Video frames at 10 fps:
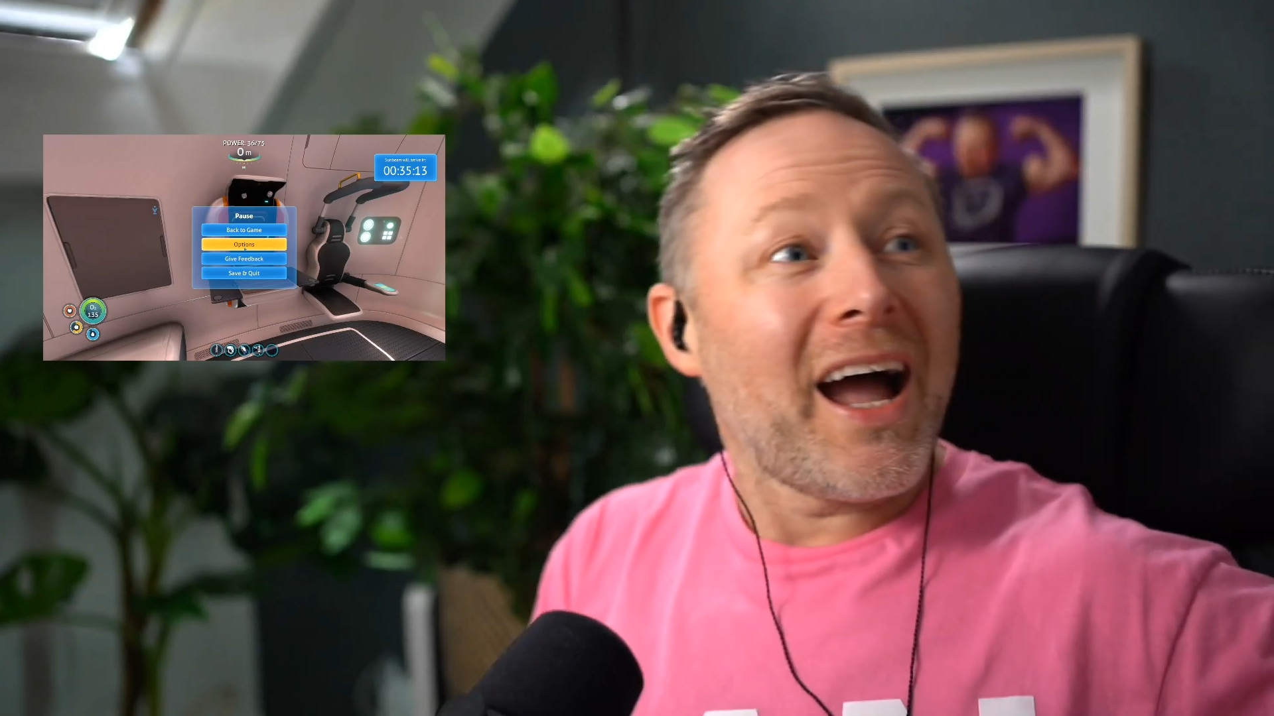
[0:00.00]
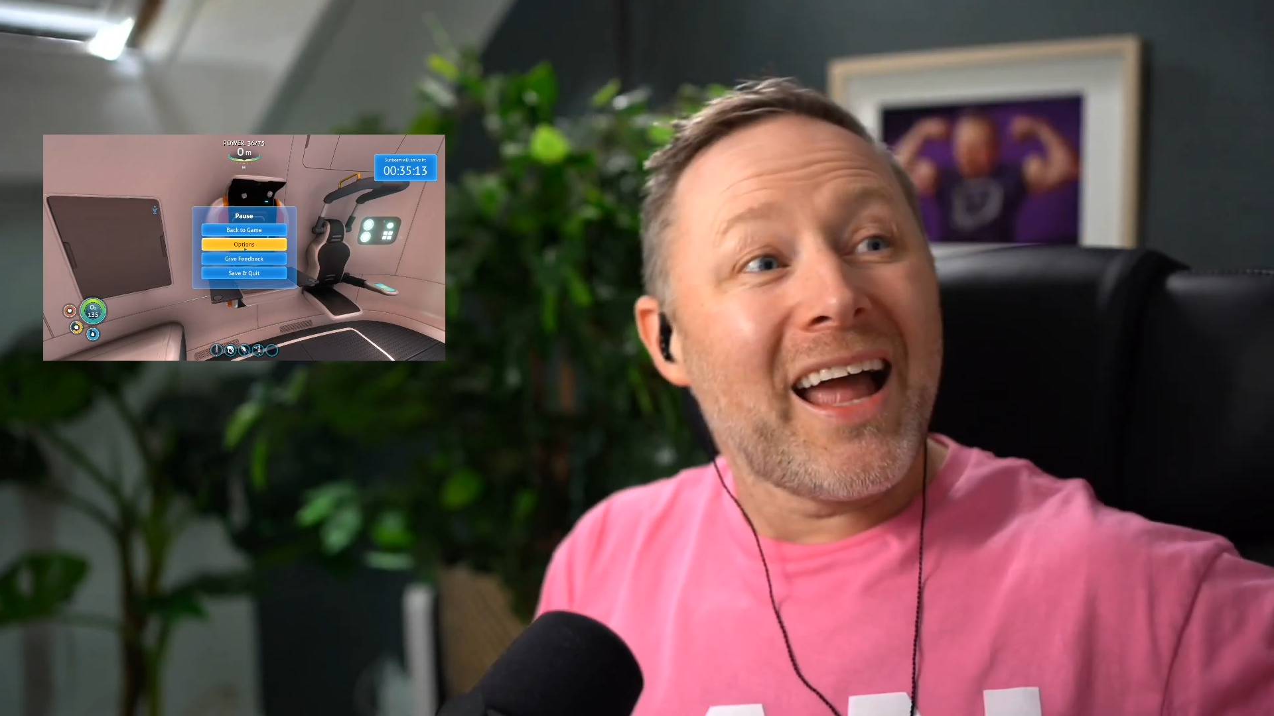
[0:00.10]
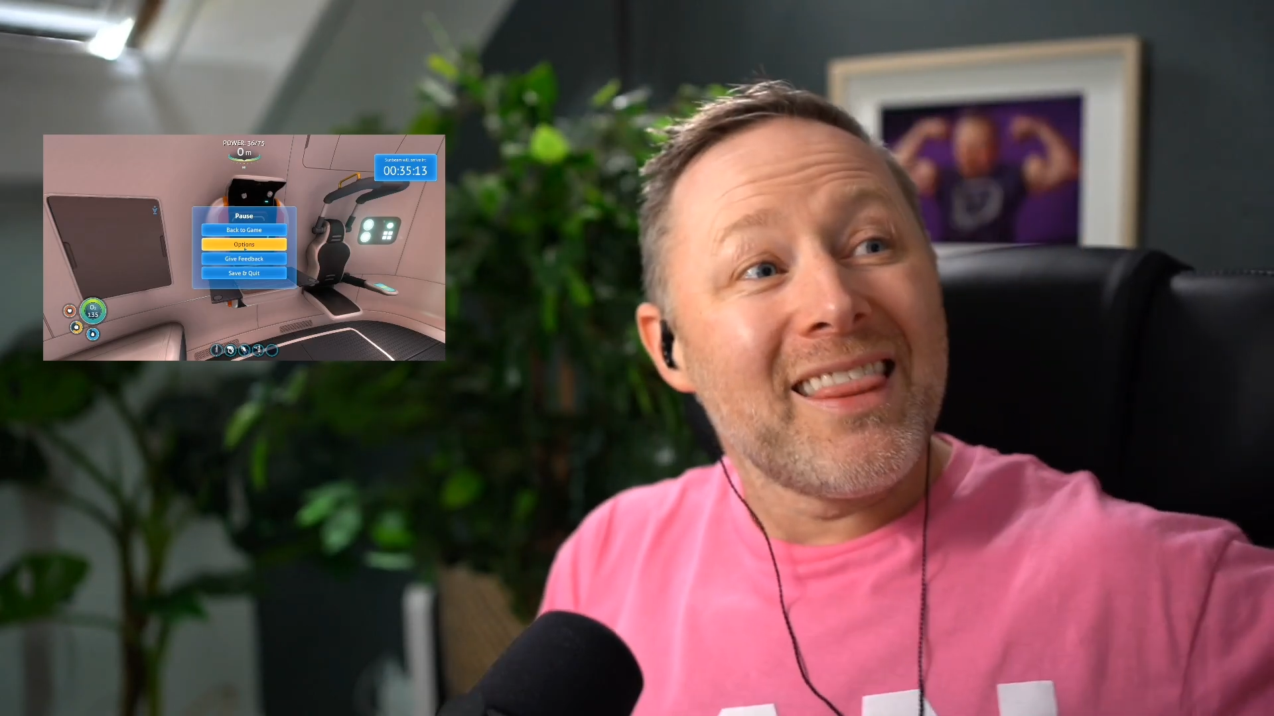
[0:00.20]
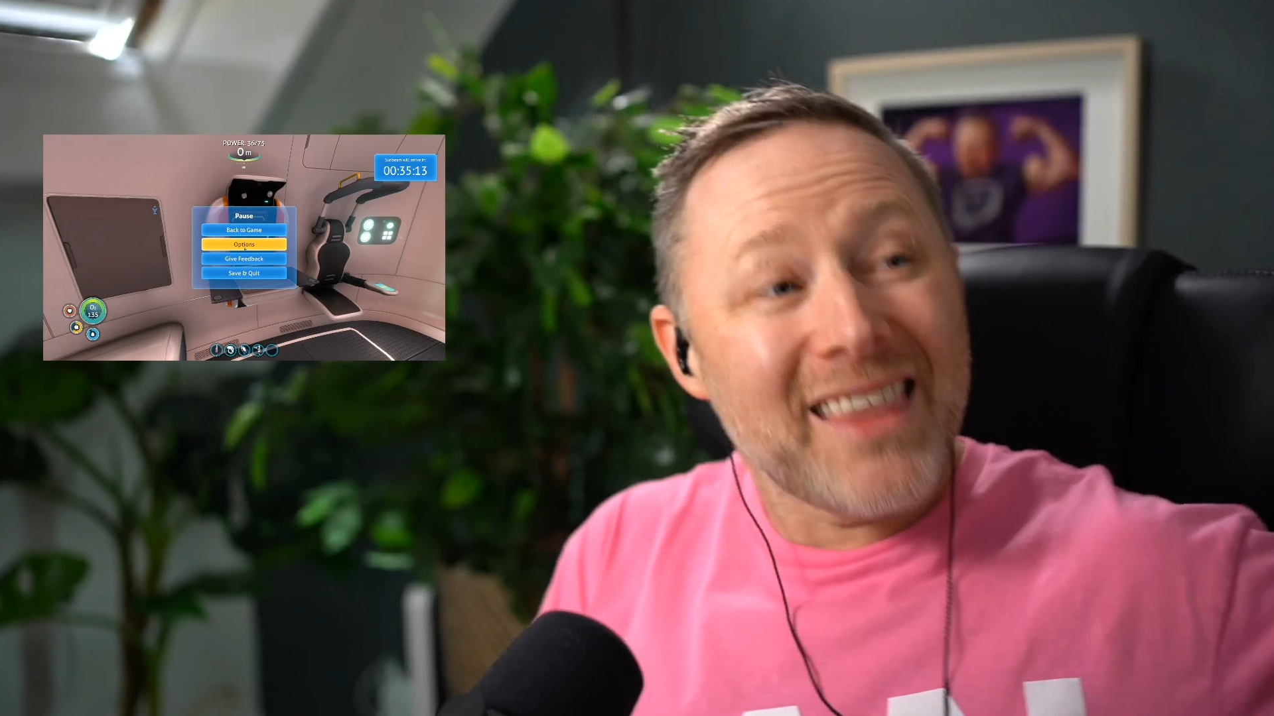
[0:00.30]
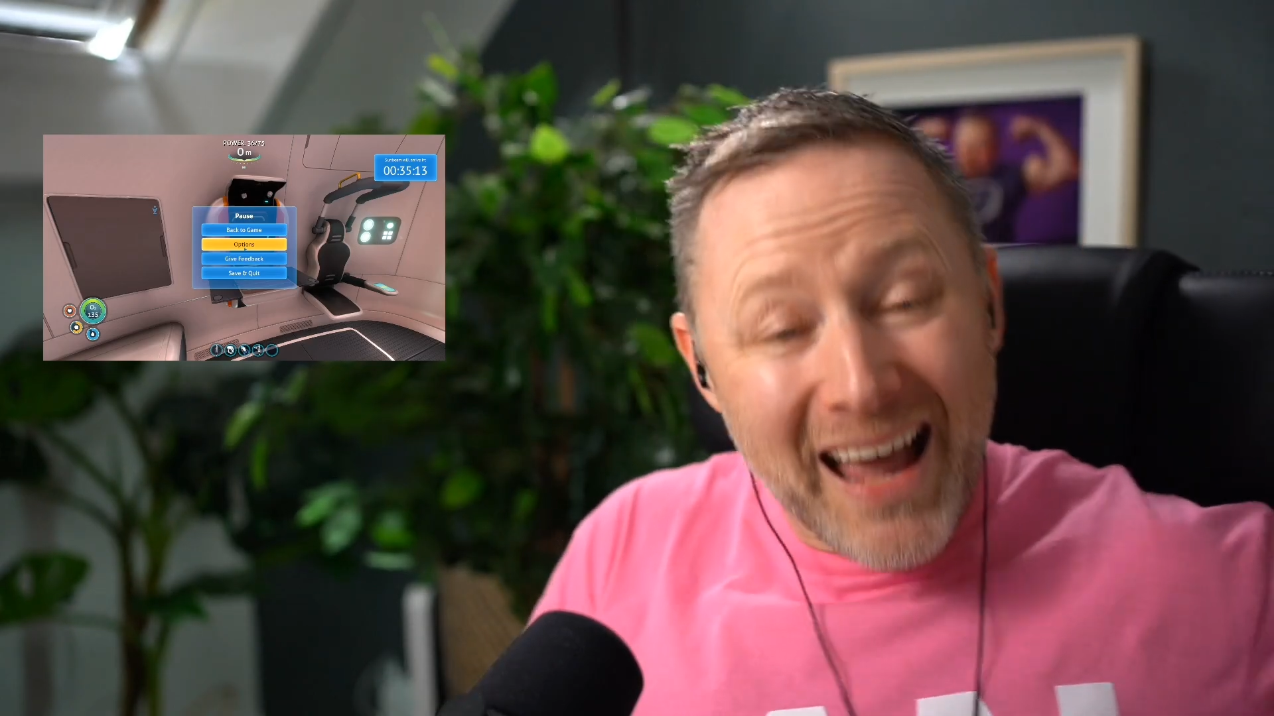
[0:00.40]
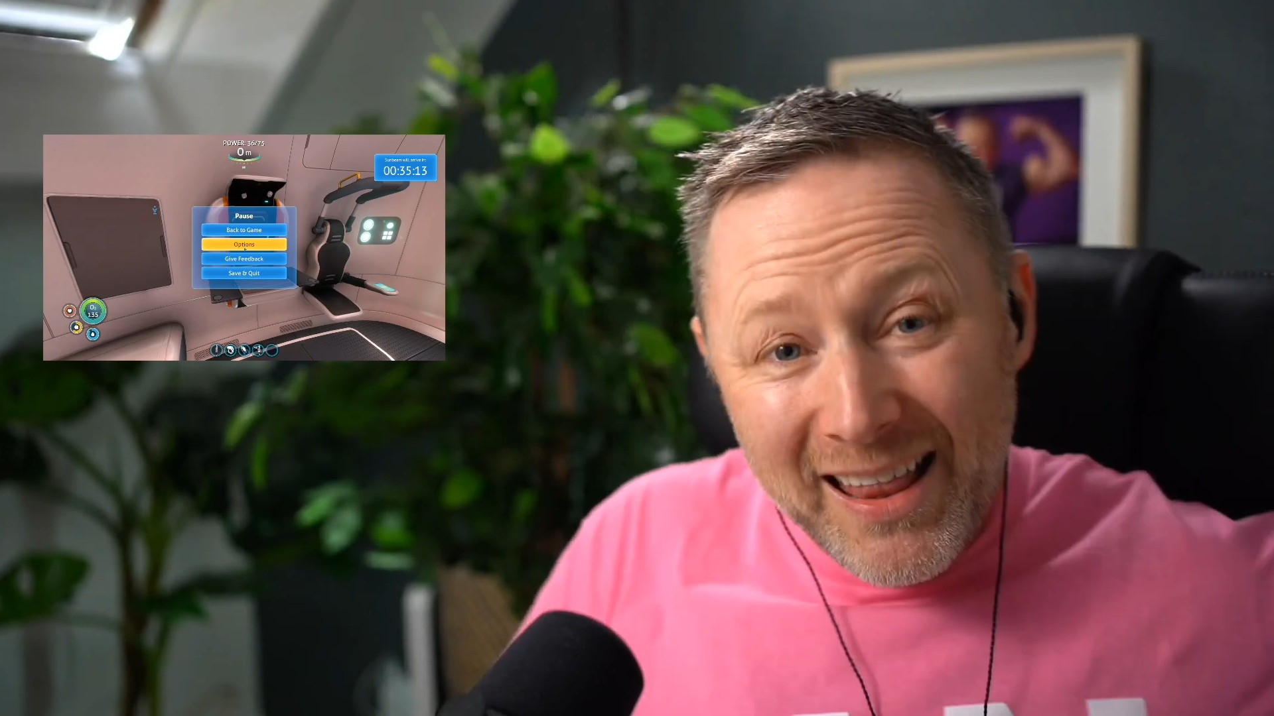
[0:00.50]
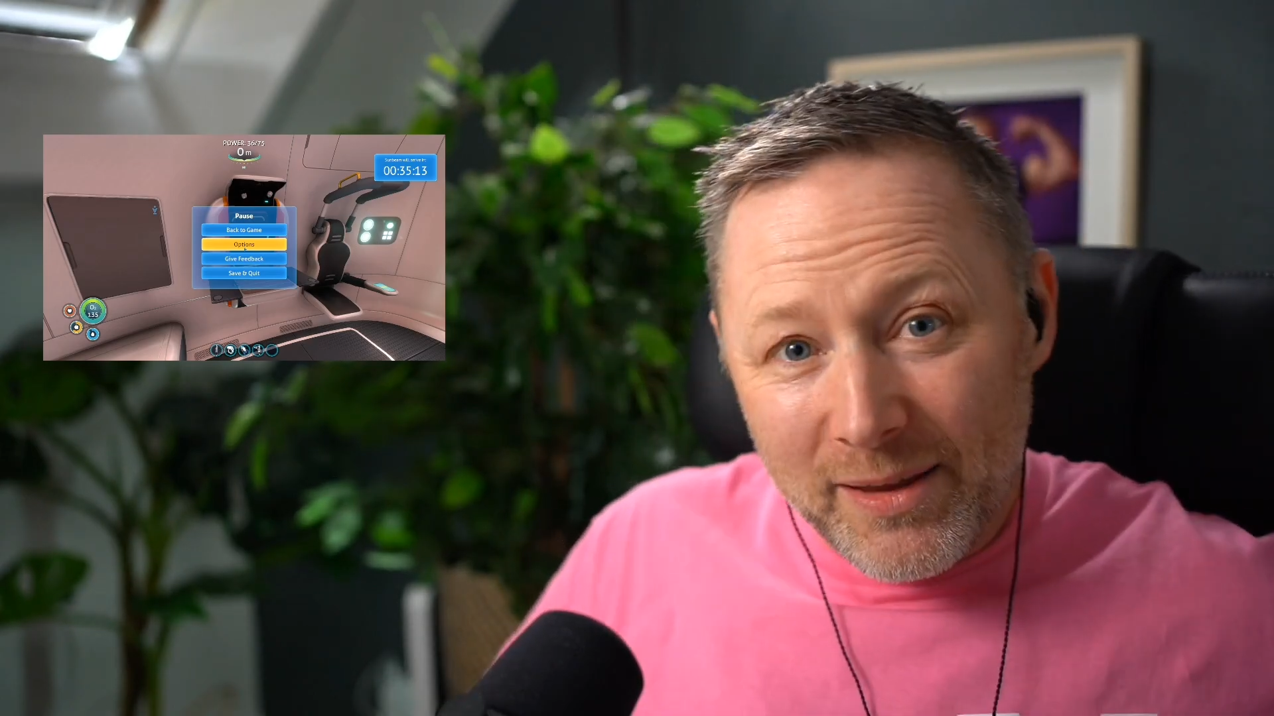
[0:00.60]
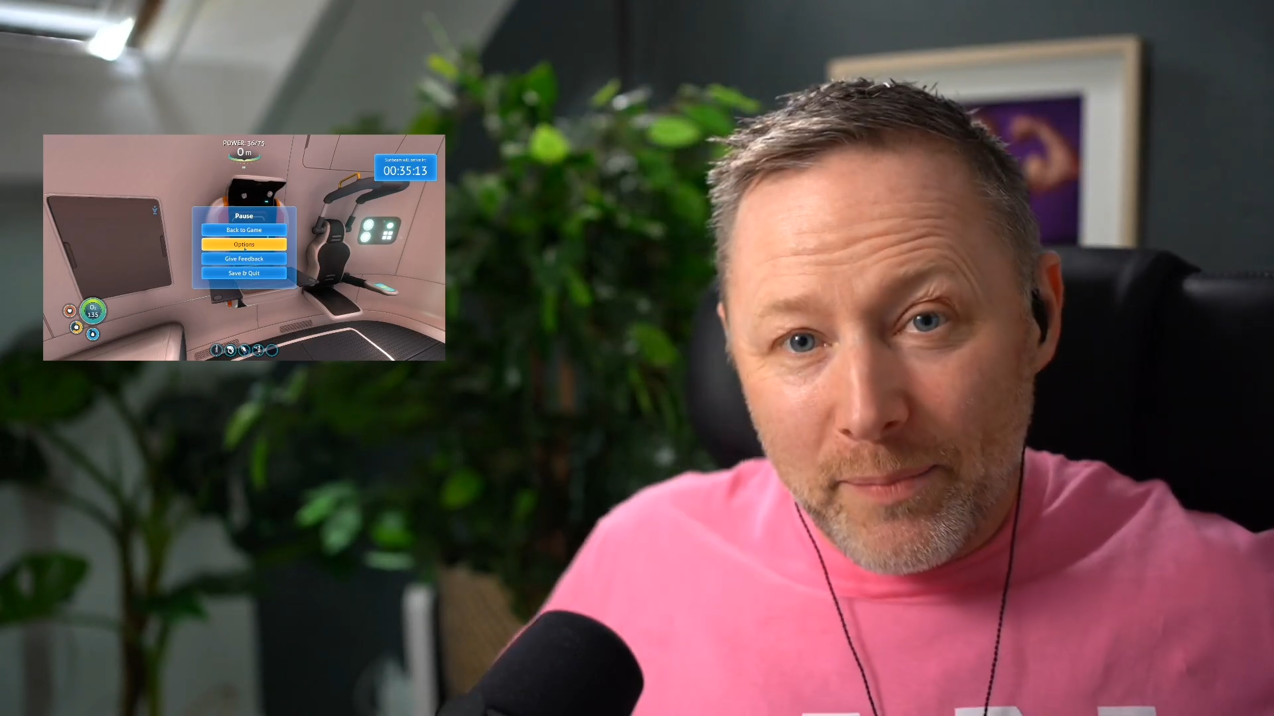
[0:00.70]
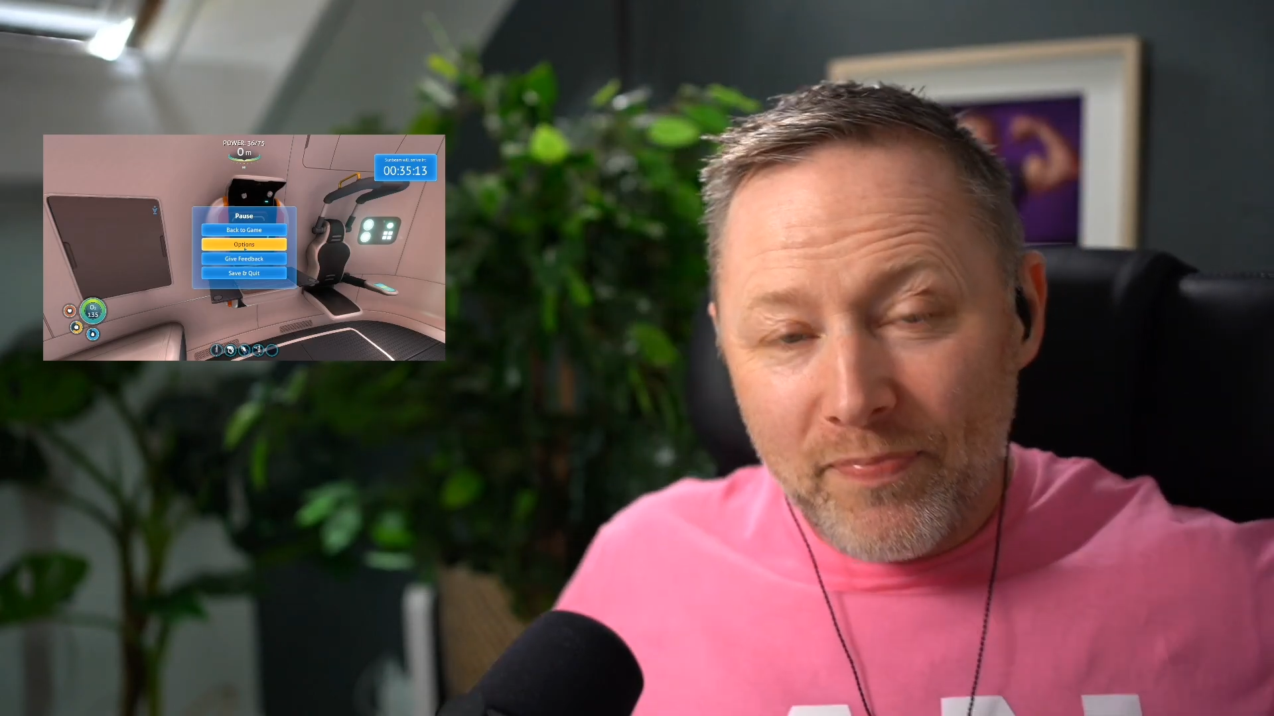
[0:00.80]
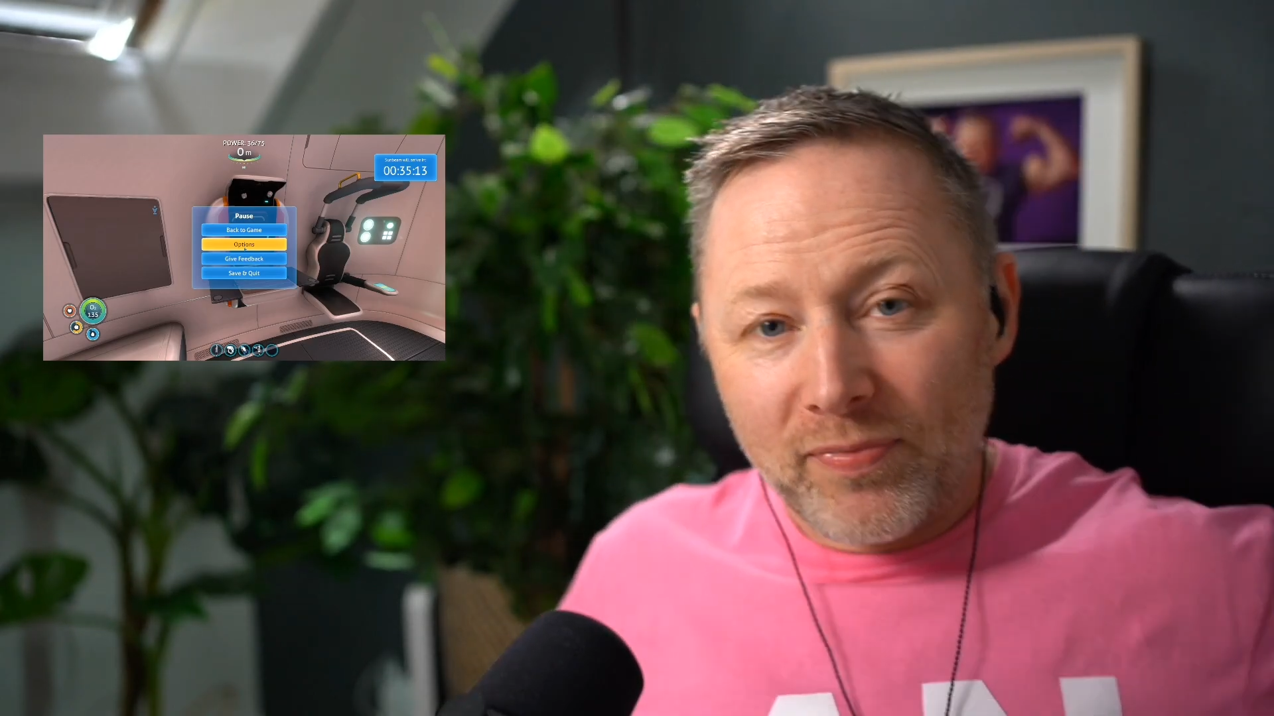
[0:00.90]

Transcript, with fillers: And then,